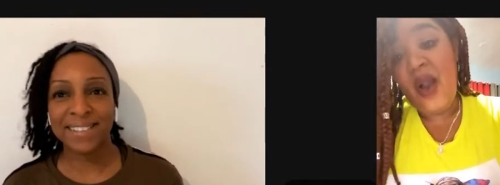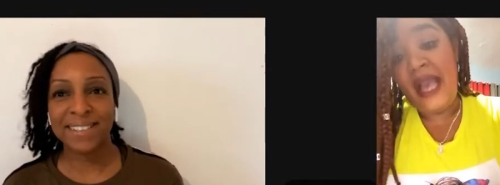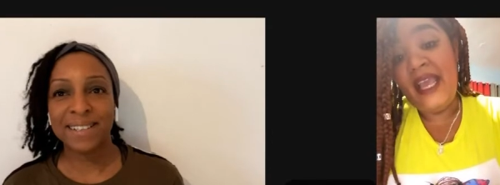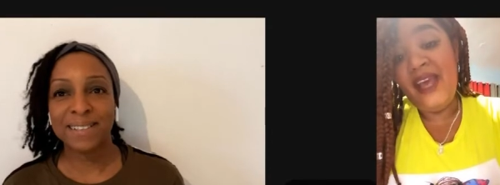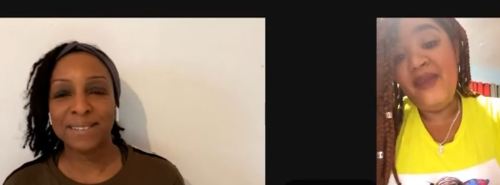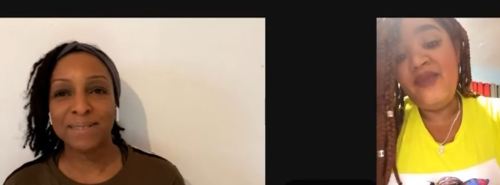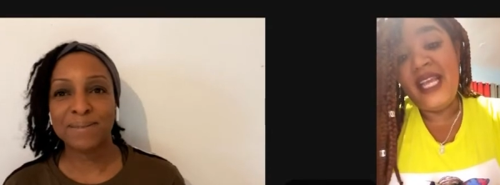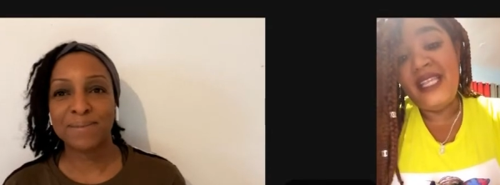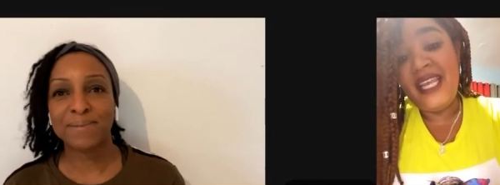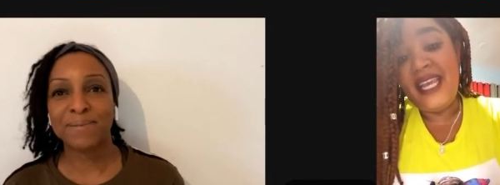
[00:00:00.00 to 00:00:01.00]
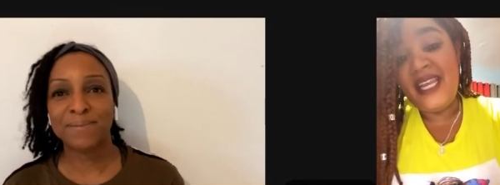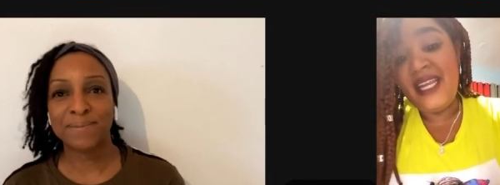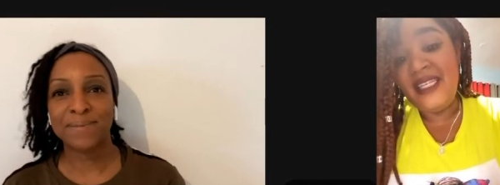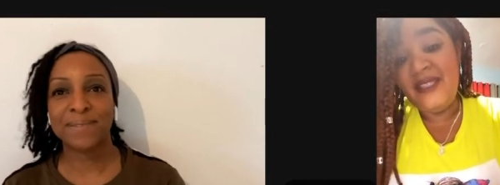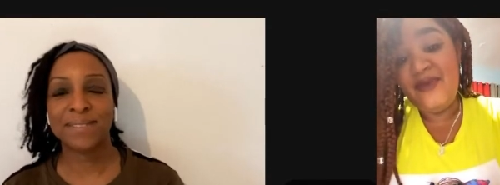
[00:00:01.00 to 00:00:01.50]
Speaker 1: I help the
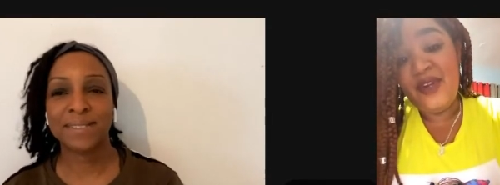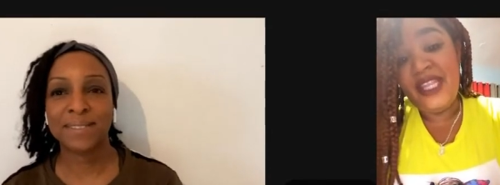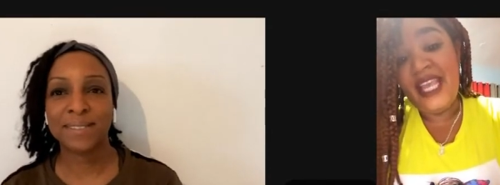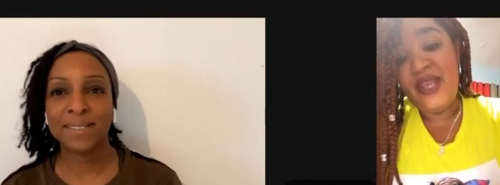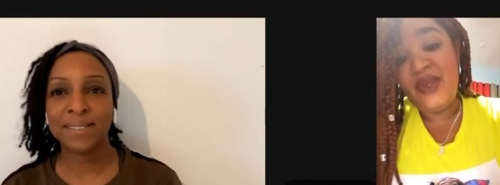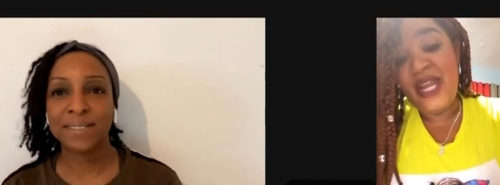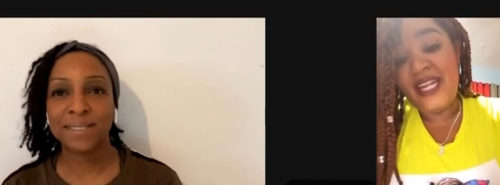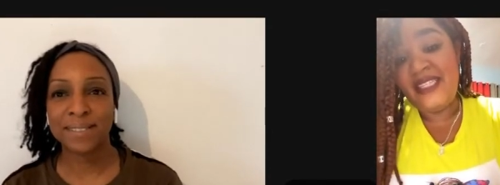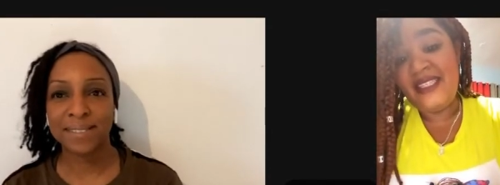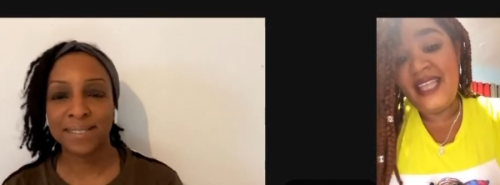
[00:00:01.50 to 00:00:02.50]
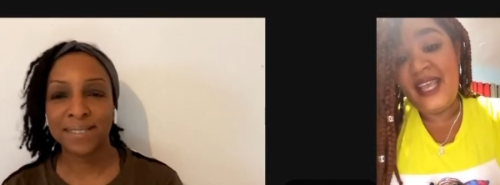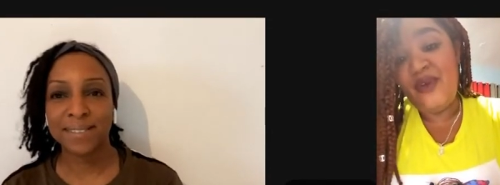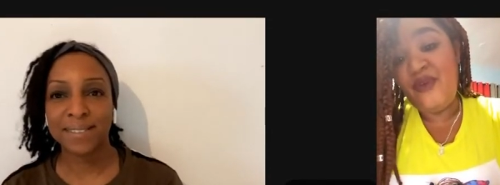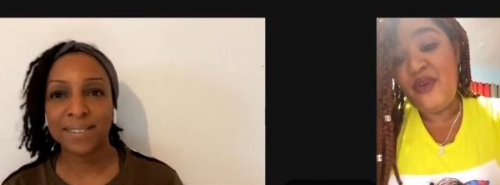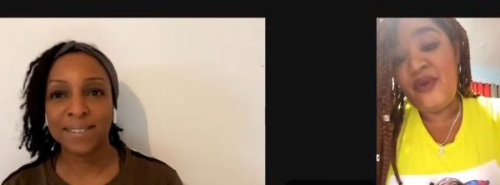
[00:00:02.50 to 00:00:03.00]
ladies from the United
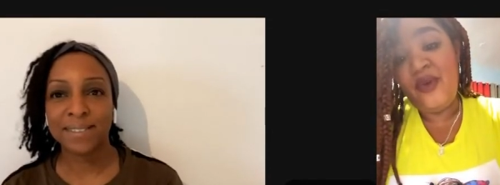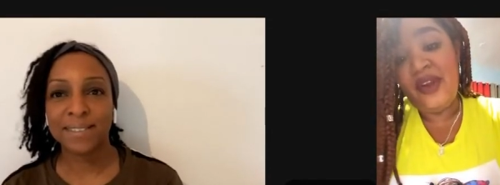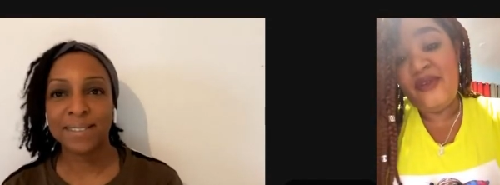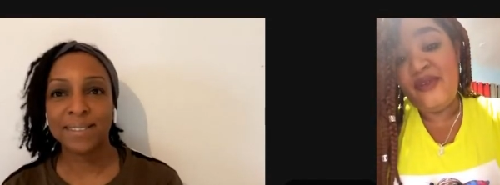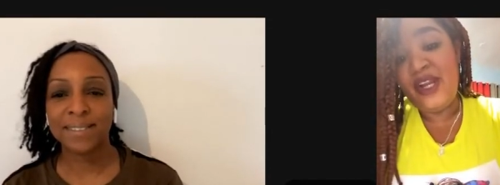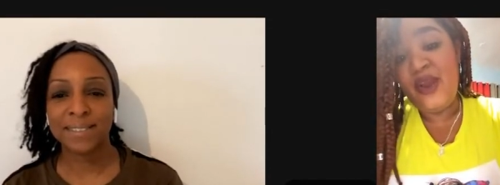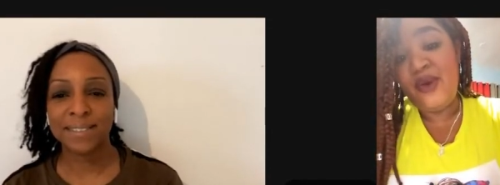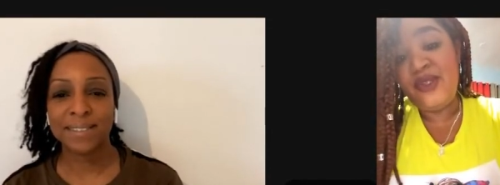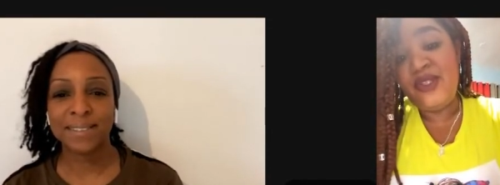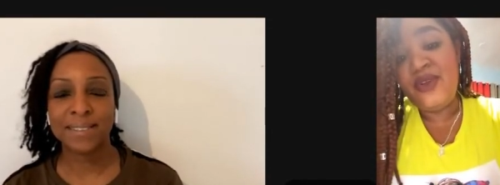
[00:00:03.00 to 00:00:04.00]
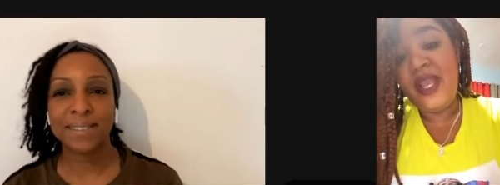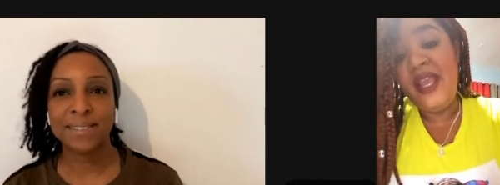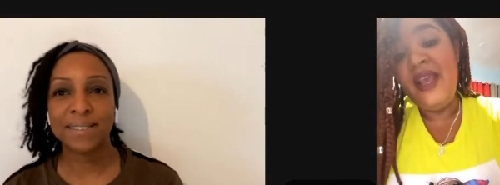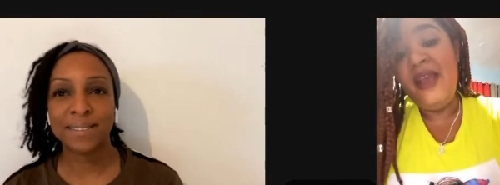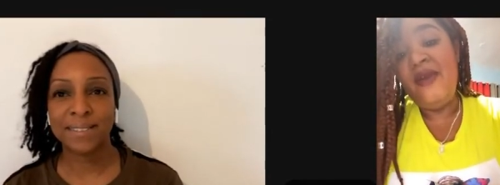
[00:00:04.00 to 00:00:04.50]
States or whatever country
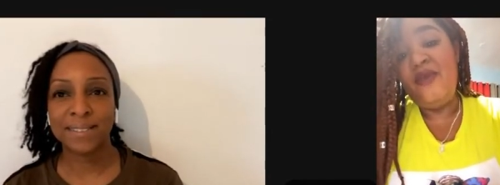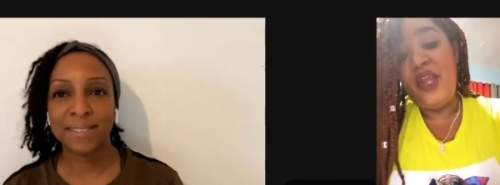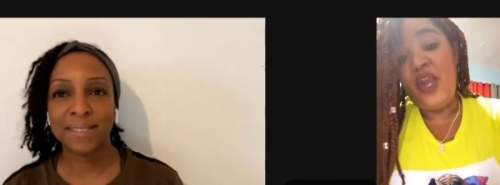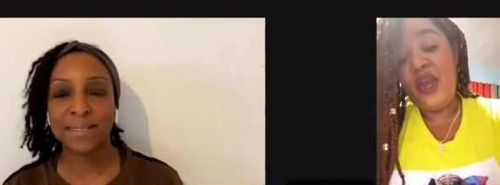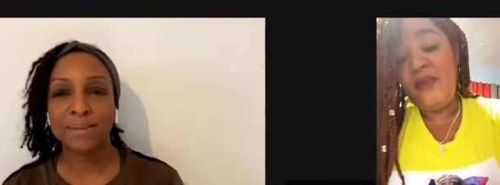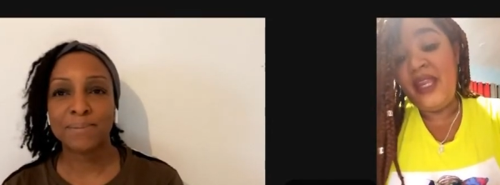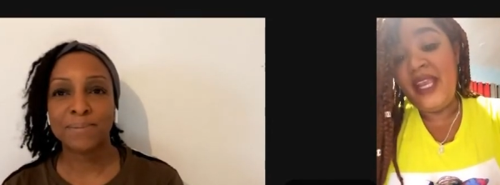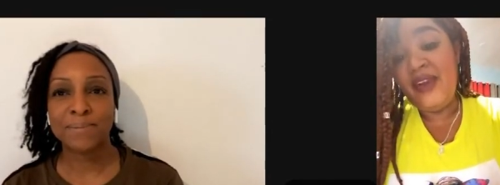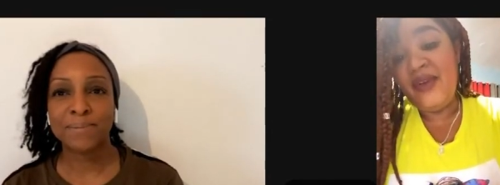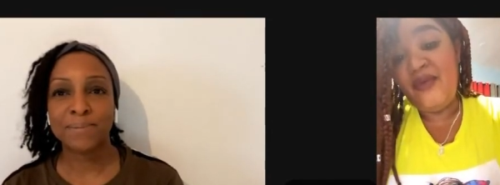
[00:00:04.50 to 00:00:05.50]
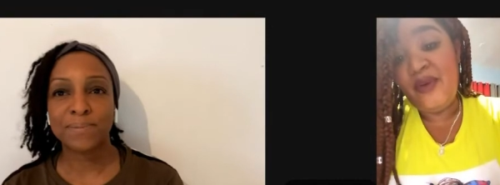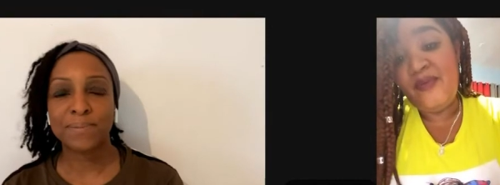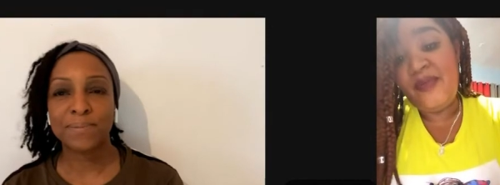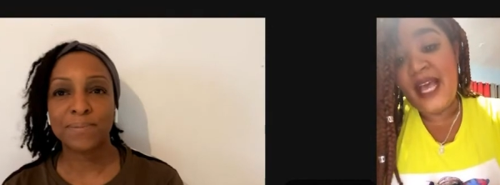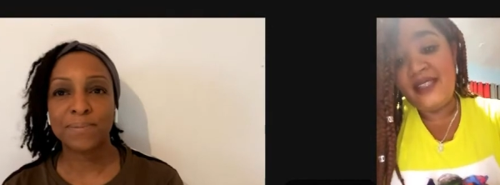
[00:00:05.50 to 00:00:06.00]
for coming here for
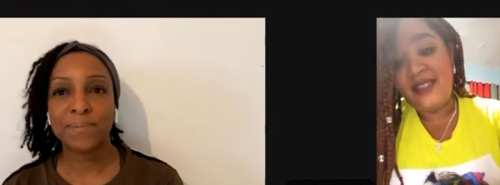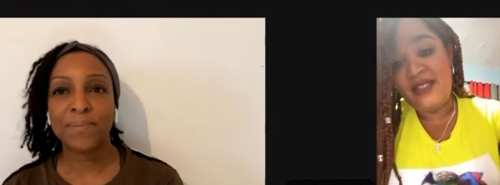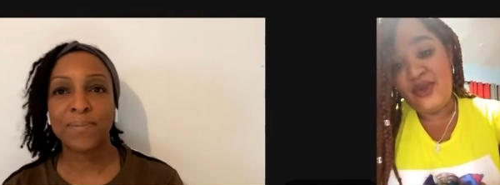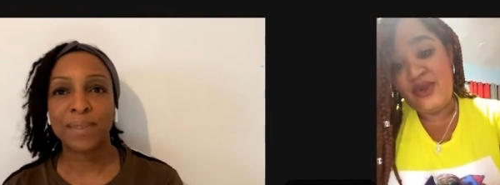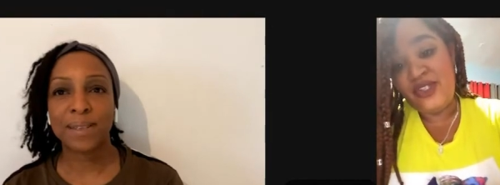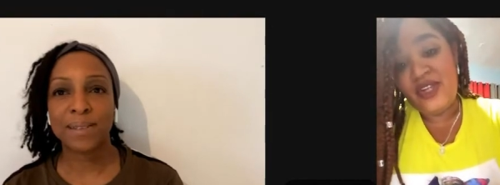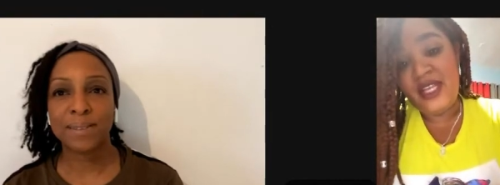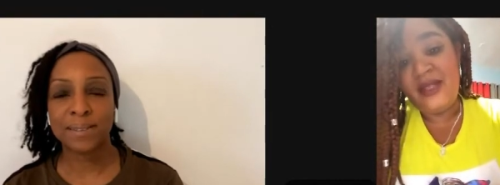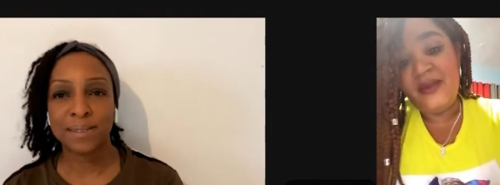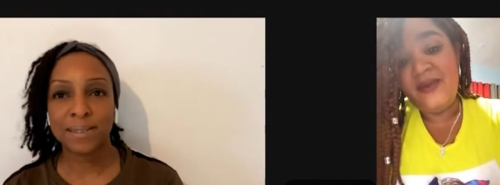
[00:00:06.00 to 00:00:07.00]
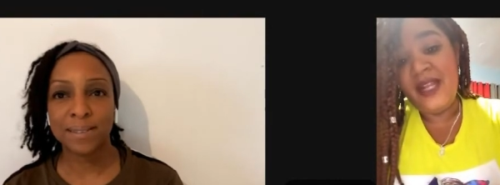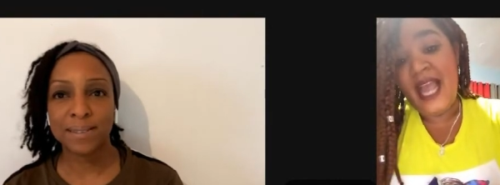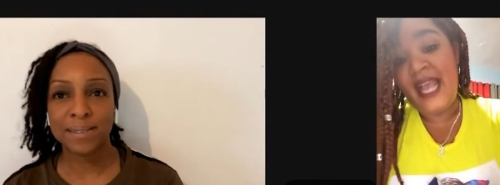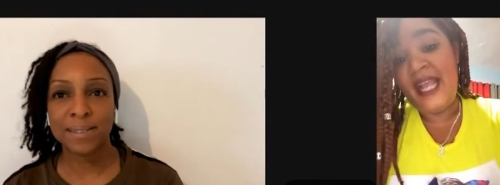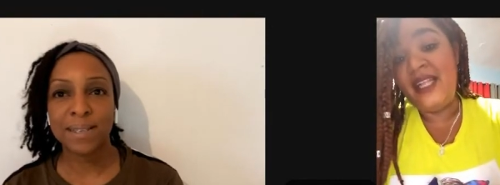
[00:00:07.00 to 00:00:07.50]
plastic surgery,
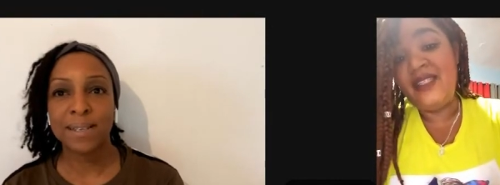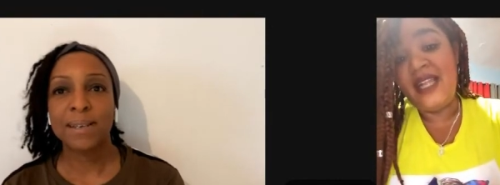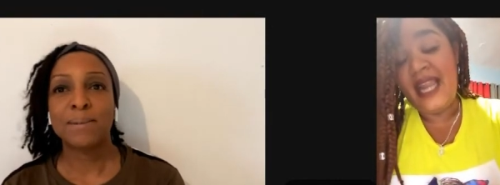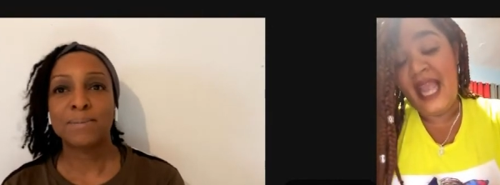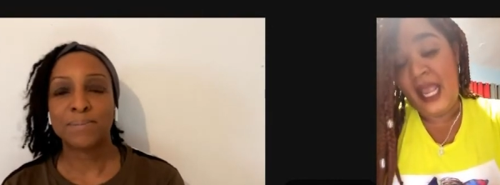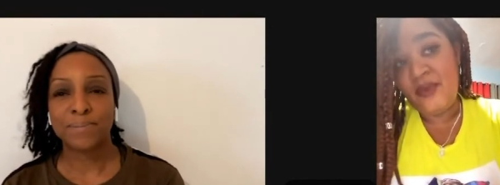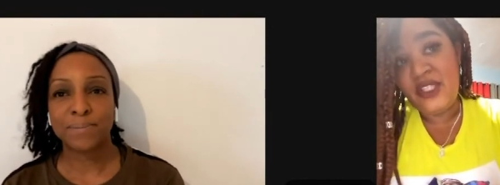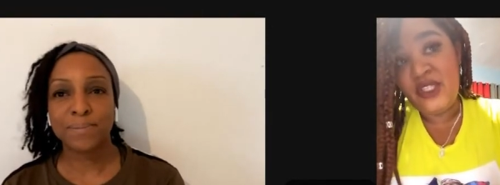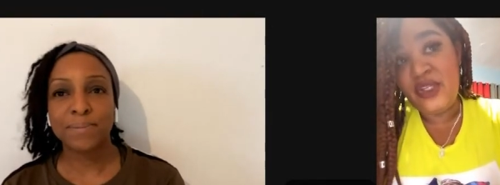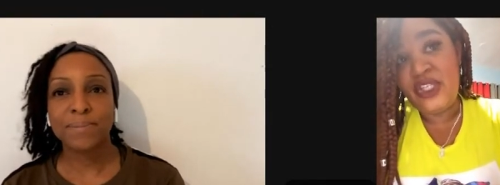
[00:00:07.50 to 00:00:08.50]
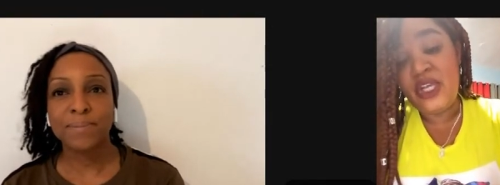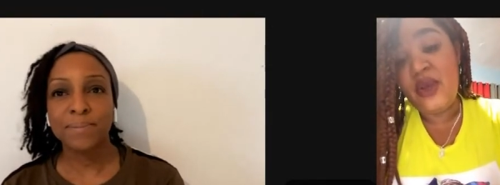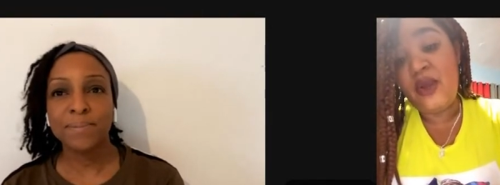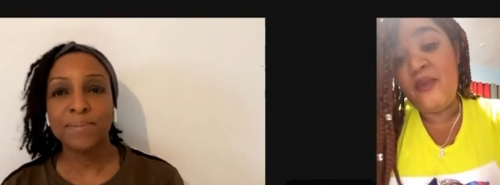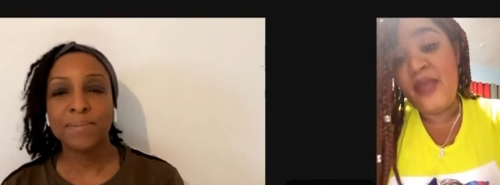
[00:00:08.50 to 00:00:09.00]
like
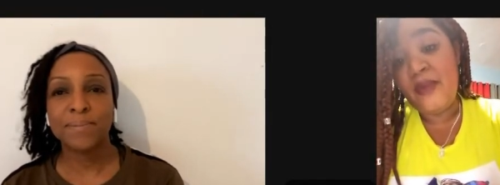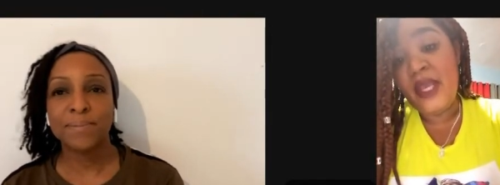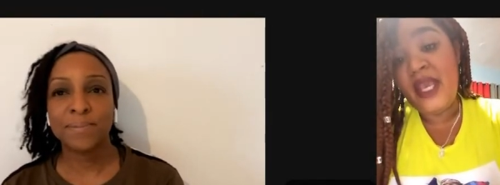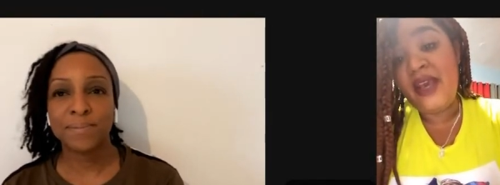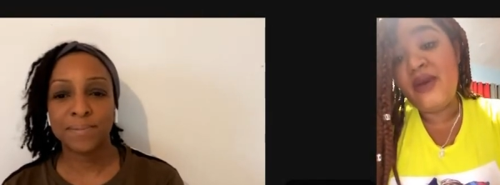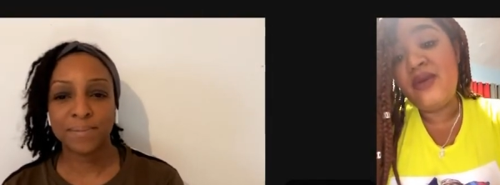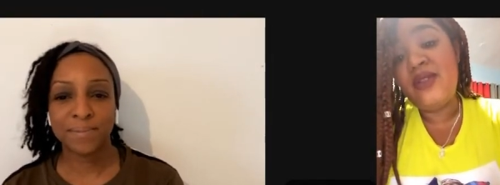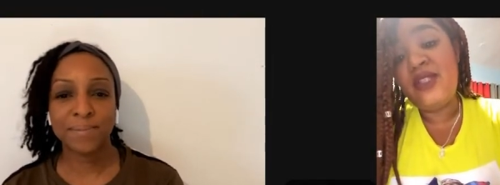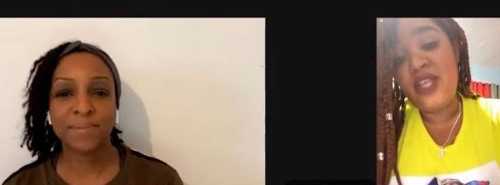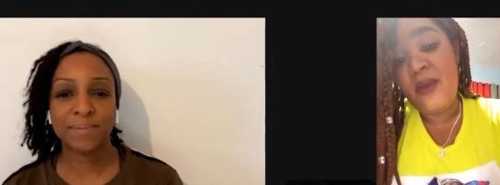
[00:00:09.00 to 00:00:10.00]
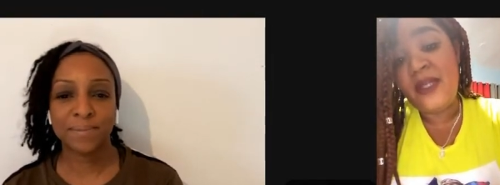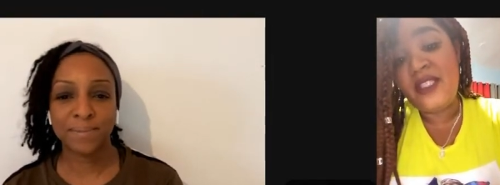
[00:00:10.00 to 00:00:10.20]
liposuction, BBL, tummy